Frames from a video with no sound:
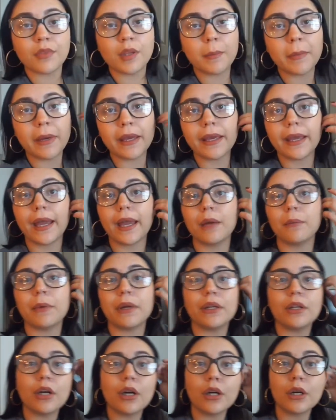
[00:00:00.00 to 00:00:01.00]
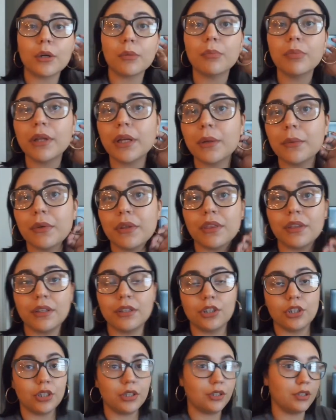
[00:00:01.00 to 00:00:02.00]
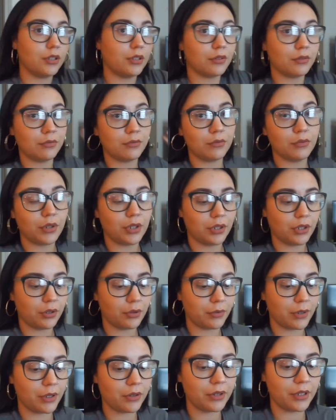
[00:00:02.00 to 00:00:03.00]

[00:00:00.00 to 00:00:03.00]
My cat and my dog are playing with each other, running around